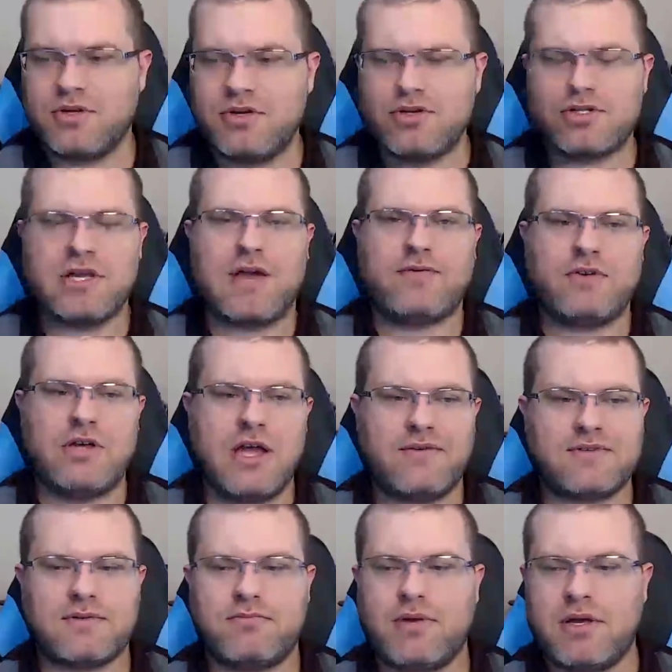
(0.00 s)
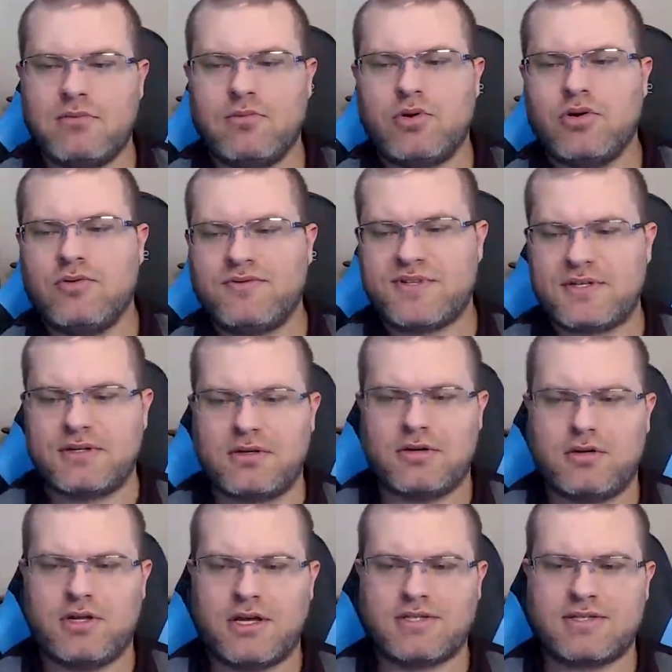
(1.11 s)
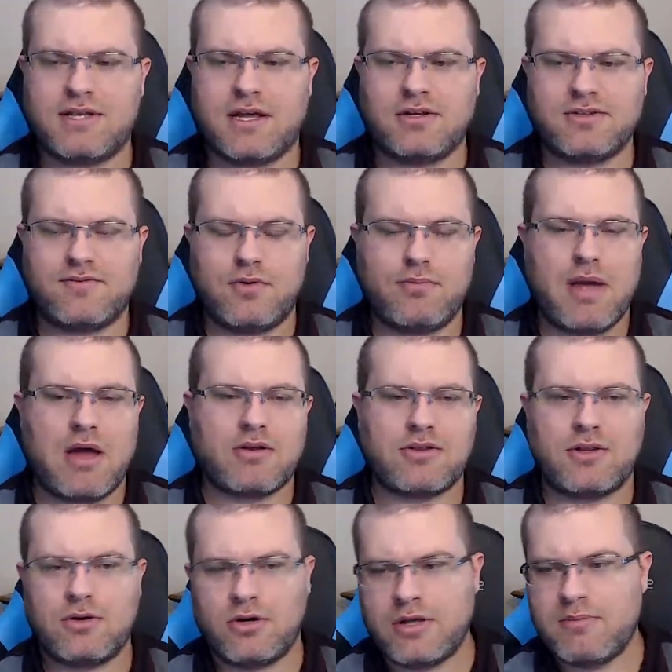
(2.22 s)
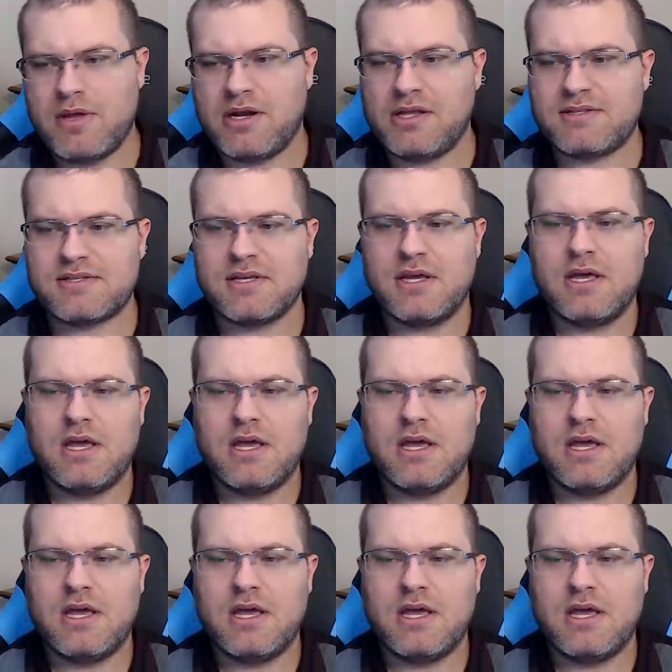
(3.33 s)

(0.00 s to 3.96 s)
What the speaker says: Usually after you have some big moves, the dust settles for about 30 minutes,